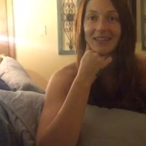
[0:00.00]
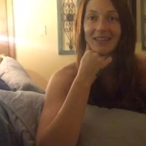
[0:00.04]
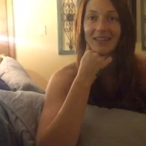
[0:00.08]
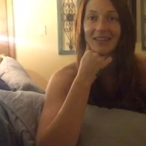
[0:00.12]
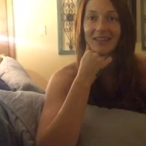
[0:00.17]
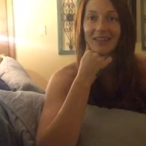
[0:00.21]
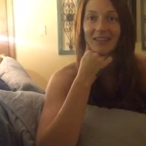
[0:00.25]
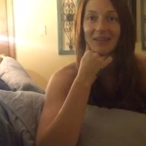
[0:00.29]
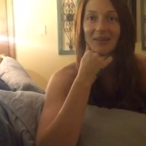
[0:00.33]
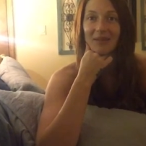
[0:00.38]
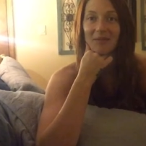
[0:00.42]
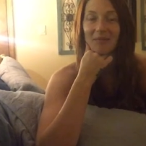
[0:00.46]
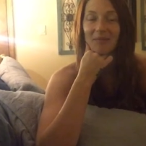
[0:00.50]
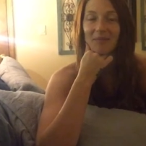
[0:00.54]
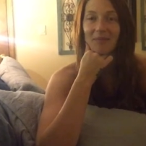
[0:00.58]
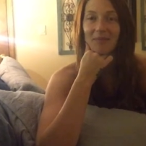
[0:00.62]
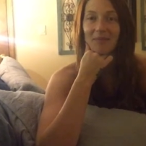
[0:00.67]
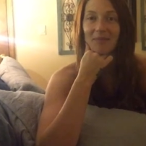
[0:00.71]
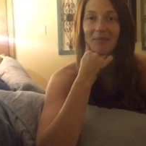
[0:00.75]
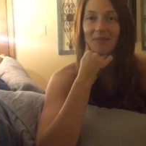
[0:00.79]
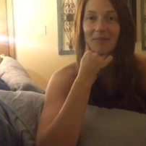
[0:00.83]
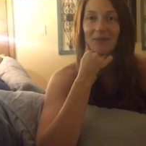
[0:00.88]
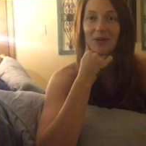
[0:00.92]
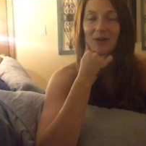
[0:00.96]
Um,
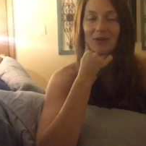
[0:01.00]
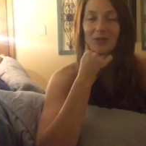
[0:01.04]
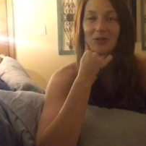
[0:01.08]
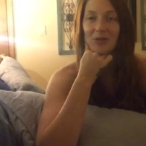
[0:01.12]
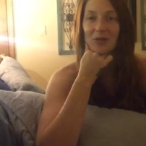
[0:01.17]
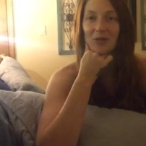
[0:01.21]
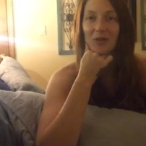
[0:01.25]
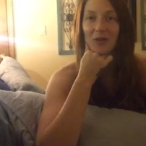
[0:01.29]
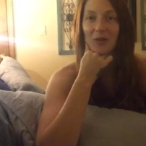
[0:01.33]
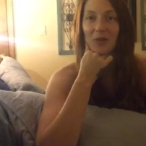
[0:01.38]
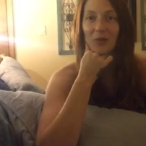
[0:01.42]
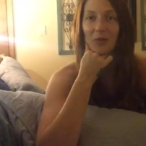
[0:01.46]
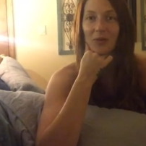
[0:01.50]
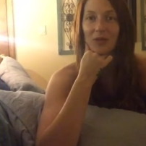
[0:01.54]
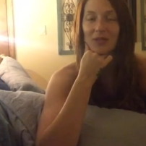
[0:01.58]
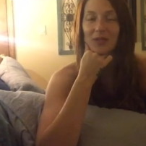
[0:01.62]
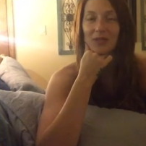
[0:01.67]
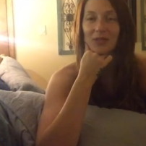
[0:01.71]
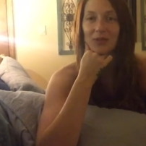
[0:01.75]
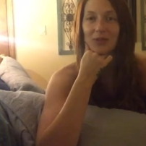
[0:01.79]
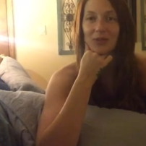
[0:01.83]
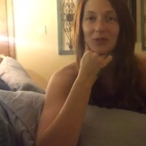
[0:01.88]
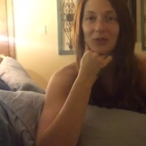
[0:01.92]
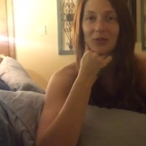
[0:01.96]
also, if I
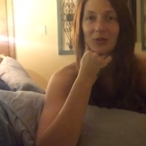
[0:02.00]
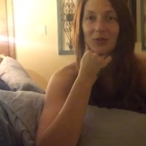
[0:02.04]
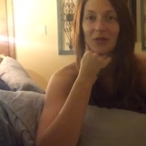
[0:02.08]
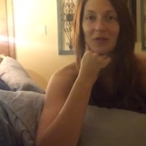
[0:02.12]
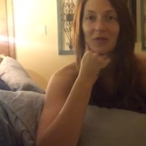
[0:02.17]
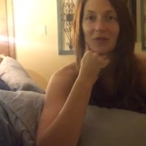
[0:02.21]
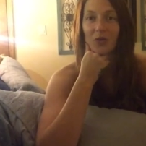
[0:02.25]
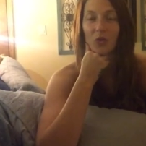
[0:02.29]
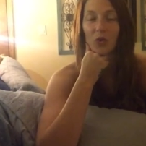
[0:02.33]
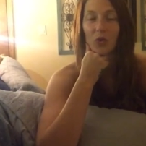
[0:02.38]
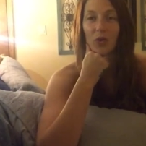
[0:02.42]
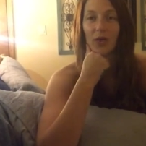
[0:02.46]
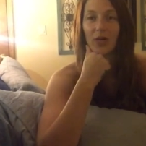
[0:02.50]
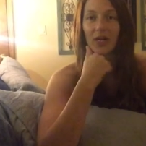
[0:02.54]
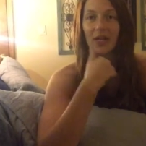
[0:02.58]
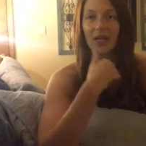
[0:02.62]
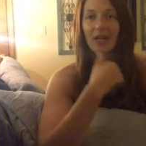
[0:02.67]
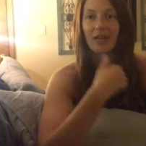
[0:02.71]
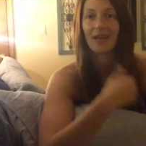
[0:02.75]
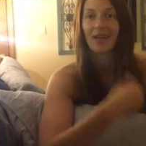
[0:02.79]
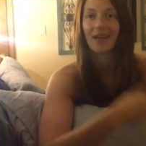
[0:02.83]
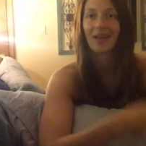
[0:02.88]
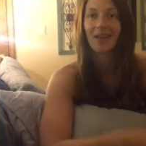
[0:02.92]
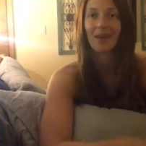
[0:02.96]
want to avoid
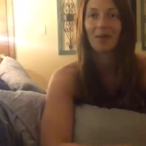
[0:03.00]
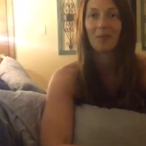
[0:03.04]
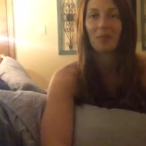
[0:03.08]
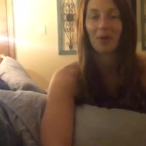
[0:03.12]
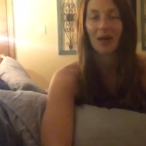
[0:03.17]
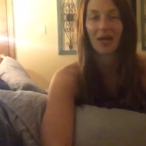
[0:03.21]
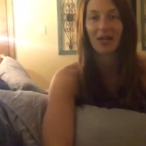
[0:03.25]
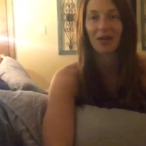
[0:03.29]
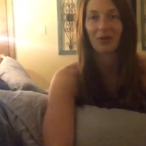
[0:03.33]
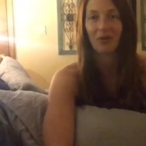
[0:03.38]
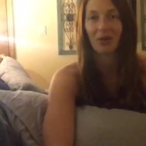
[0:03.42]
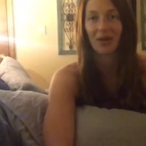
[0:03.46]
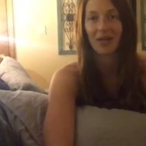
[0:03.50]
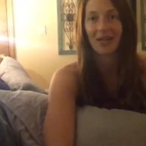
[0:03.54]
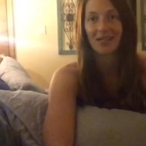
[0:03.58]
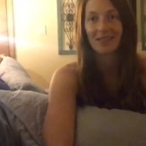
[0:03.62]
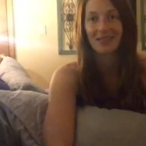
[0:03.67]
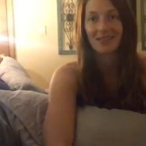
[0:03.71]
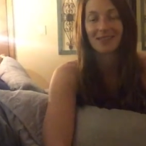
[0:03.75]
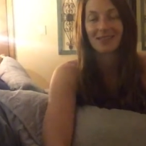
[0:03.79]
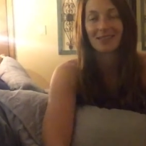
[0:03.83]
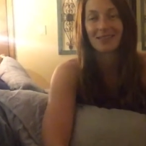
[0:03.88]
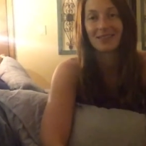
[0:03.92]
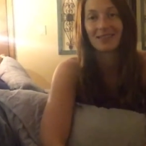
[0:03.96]

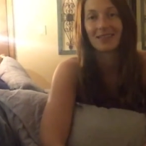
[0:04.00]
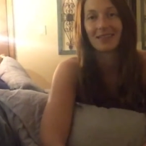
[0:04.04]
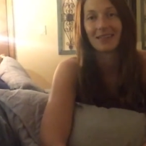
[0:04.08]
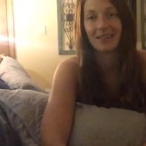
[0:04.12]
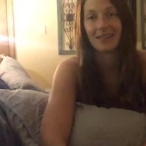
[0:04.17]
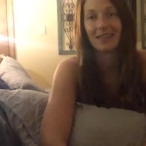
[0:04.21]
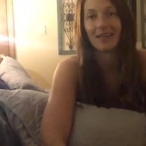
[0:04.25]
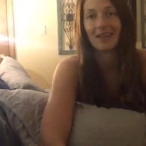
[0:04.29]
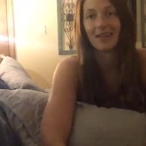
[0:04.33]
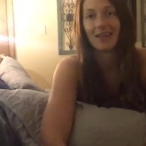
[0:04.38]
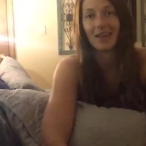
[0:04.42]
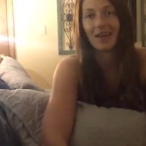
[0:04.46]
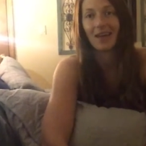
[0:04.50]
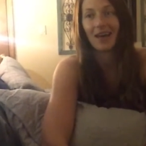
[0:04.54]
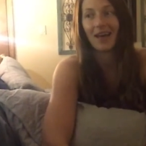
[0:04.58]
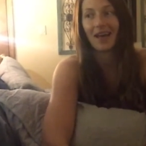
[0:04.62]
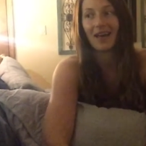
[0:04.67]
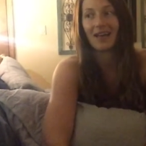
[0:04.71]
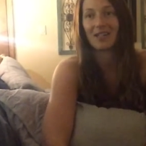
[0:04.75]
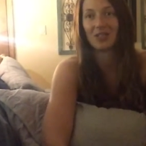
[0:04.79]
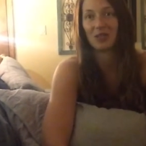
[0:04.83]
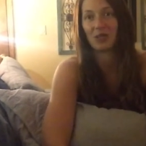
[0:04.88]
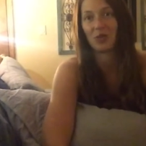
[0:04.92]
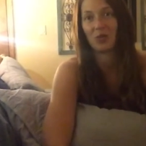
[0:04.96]
migraines,
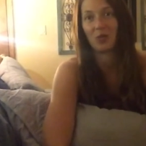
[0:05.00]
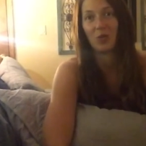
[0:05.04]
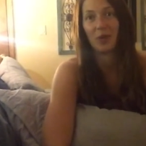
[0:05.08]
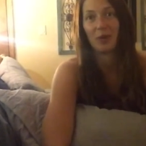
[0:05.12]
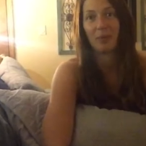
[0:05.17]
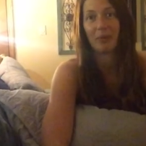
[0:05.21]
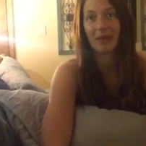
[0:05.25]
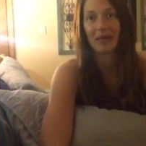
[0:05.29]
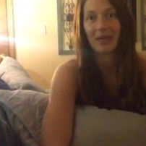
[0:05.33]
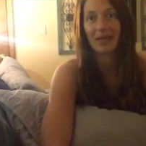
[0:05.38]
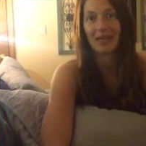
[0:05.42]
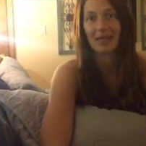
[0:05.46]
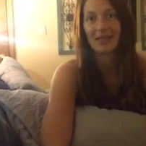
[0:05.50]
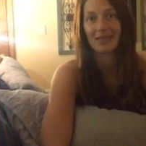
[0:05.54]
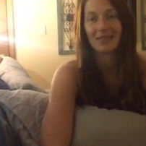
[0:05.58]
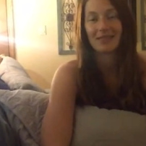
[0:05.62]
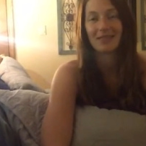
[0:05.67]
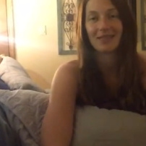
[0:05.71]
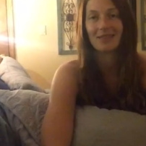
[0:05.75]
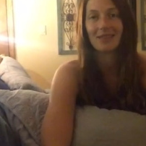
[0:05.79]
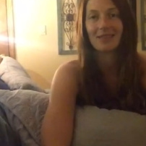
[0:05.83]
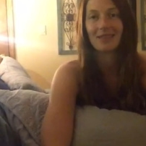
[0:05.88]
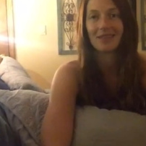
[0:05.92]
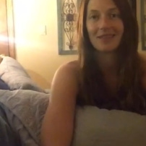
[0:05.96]
I should wear my
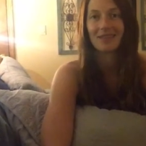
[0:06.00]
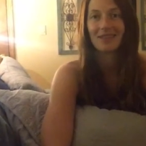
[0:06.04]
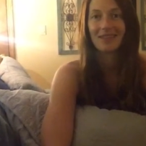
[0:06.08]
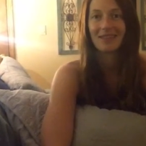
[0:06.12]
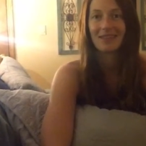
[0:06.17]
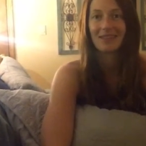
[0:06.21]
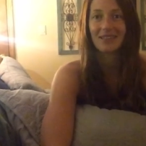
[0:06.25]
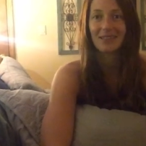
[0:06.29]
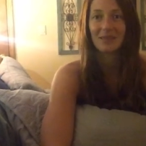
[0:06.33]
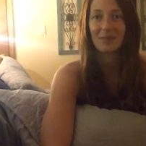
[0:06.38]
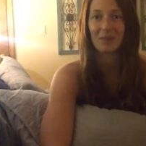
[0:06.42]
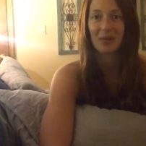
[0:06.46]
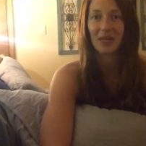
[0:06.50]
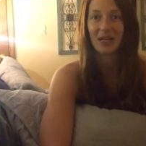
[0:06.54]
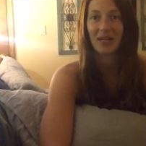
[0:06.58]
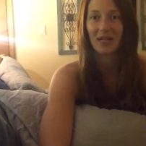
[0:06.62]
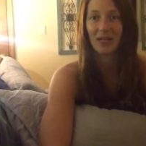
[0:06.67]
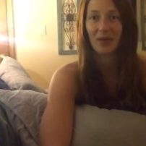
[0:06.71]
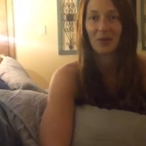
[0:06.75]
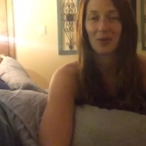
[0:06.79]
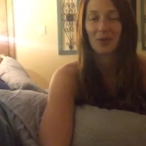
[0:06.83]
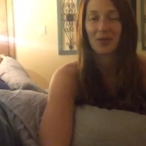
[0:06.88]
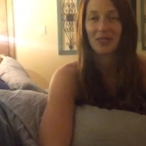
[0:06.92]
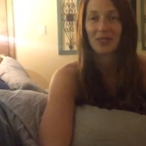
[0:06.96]
glasses. It doesn't mean
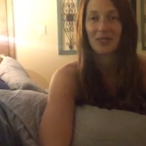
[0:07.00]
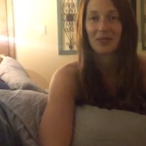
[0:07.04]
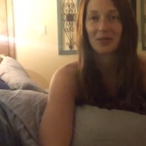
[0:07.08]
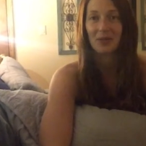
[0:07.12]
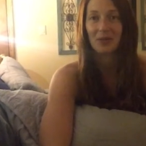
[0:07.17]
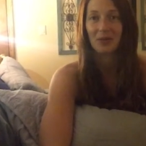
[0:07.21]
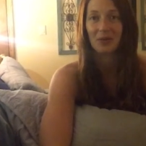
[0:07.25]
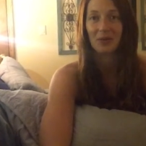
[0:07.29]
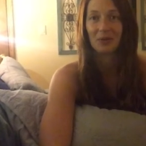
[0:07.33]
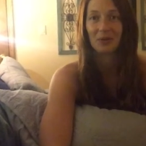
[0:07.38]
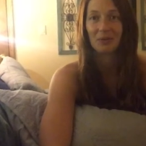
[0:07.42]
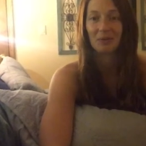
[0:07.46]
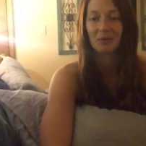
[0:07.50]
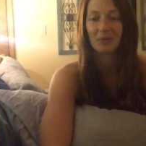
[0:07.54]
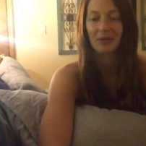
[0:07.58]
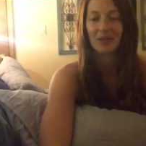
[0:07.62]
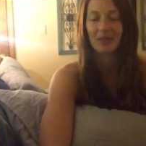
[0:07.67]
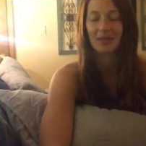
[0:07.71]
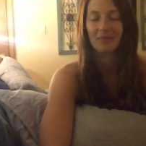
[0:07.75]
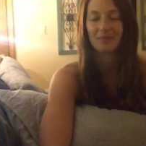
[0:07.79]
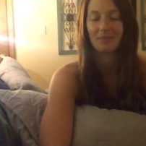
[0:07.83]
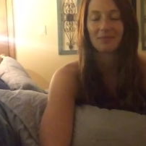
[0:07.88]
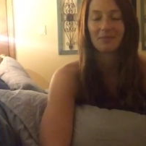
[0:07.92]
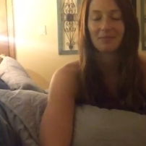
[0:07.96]
I always do,
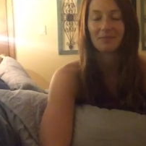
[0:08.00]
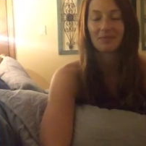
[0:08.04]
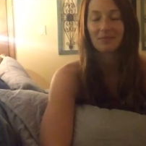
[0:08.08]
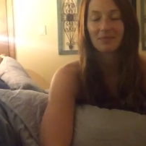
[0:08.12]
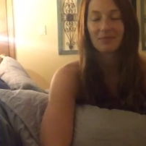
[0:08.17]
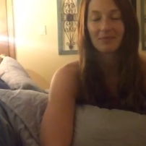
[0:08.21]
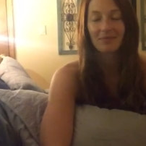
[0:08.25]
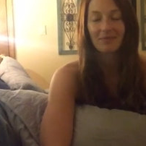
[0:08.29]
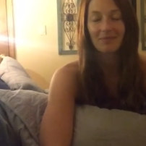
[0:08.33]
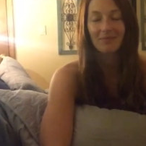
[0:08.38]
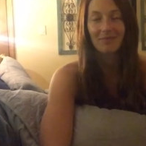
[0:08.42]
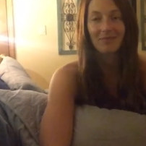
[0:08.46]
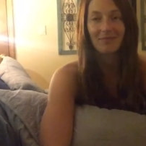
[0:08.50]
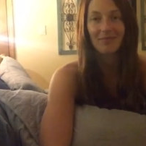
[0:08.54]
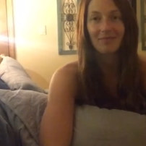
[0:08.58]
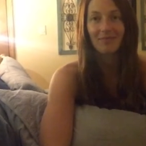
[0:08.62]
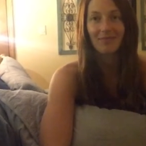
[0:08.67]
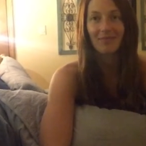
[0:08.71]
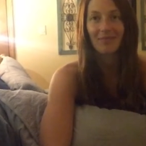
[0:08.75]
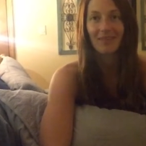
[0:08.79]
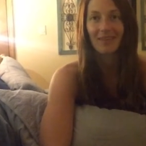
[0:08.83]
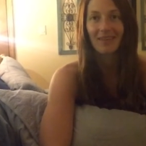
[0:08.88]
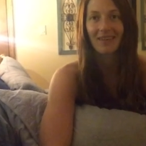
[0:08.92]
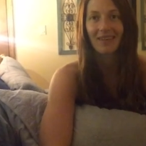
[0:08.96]
but,
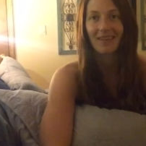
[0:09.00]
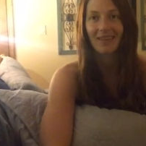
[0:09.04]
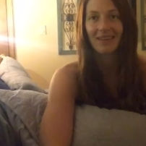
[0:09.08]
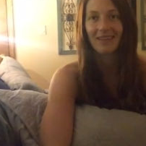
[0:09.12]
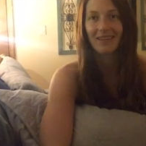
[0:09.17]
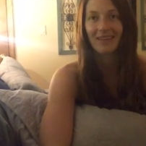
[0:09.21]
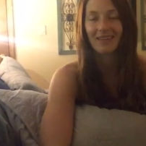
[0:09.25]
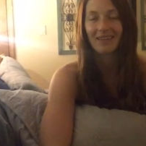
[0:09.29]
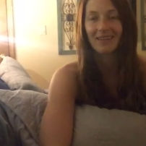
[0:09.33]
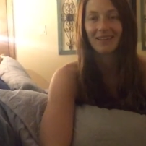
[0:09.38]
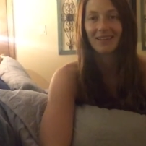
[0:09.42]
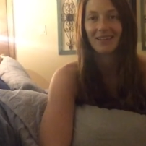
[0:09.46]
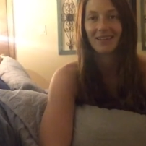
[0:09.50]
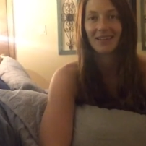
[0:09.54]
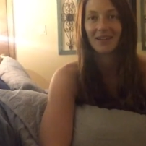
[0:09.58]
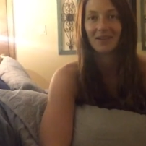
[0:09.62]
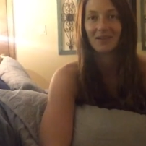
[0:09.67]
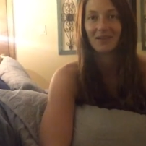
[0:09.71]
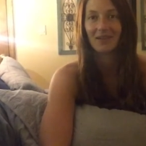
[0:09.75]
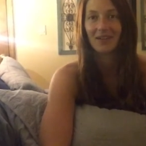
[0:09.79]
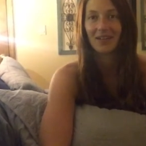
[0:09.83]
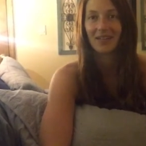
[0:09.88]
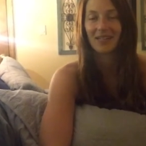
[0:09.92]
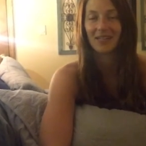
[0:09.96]
uh, you know,
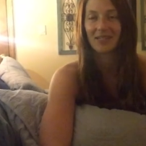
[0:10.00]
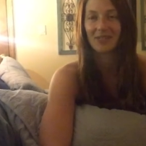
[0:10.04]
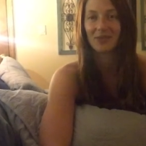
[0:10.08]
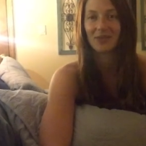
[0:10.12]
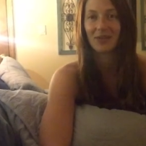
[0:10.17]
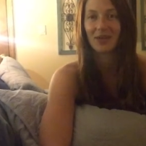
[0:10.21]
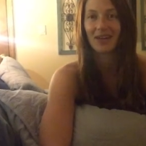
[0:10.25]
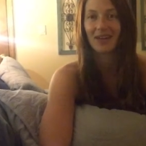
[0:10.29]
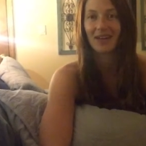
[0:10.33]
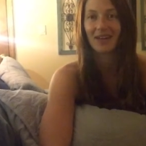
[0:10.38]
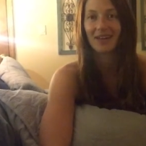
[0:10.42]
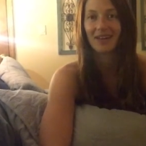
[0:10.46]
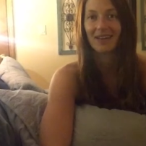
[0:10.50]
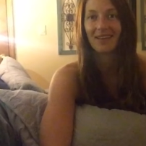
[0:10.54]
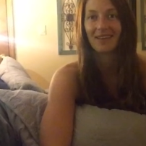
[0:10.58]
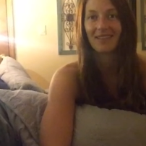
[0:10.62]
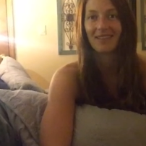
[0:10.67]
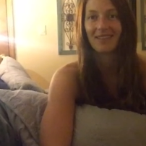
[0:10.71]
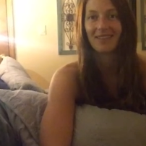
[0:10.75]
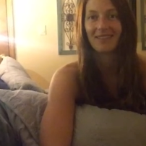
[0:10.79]
I try